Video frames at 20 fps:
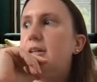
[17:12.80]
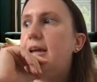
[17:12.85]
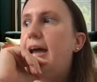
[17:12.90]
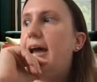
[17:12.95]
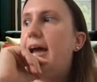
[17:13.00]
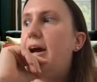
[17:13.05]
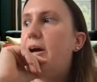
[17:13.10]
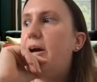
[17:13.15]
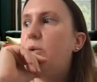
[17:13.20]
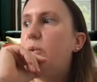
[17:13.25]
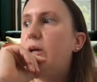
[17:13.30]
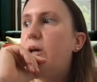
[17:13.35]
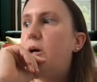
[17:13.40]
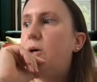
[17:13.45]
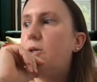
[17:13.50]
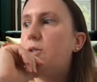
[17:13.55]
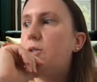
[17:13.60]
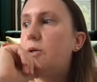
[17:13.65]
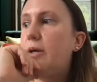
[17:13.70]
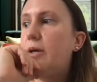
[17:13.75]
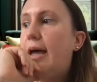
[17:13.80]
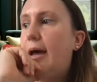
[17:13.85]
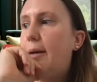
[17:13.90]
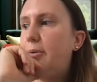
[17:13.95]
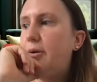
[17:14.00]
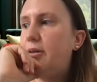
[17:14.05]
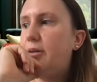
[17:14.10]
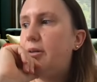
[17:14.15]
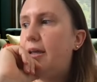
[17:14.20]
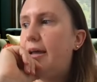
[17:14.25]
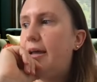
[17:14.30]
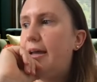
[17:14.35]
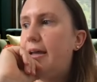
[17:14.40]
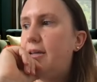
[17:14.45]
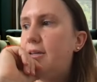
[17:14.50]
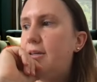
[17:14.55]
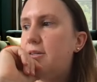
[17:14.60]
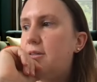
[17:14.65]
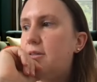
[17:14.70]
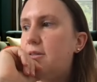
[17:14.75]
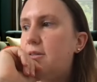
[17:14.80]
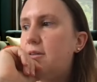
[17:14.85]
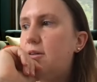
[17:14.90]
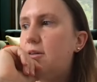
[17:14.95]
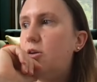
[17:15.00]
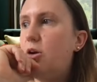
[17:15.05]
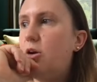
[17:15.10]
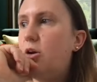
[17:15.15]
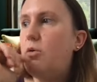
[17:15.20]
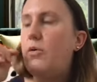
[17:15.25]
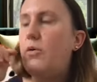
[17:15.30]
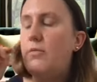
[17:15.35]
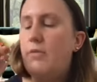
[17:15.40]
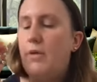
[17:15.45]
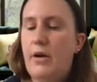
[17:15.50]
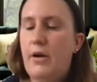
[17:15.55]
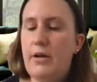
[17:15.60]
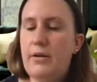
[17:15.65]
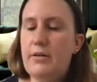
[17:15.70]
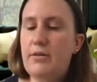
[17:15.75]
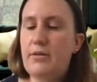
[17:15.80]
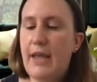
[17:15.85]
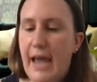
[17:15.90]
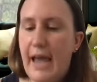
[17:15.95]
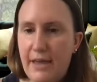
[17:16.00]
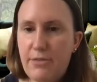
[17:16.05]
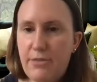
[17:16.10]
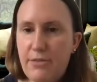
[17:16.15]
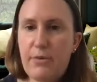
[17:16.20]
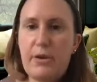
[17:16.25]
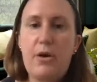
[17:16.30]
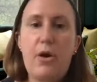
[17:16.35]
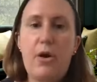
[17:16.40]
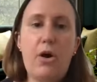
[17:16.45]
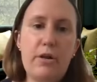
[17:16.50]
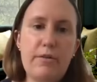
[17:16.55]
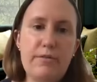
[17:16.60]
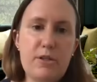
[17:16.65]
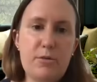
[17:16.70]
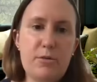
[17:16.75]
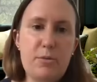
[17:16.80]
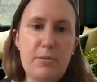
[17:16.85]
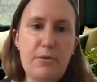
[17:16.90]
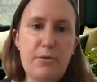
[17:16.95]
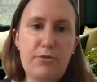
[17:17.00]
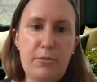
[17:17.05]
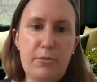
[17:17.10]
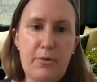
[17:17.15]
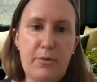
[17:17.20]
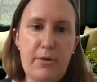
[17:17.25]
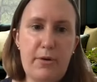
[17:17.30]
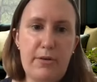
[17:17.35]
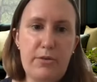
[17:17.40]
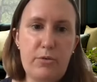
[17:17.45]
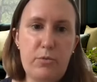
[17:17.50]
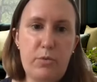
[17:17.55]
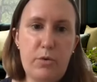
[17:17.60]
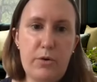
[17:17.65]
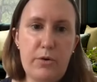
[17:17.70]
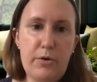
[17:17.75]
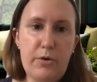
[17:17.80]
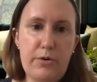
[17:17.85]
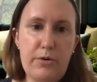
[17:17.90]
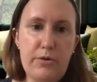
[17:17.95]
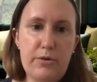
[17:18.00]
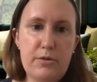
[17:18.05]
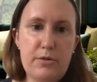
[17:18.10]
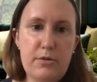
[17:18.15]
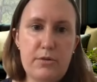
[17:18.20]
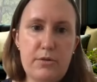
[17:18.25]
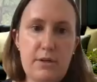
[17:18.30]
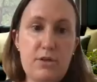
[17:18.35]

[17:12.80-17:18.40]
how do we also capitalize, on gathering all of these people from around the world?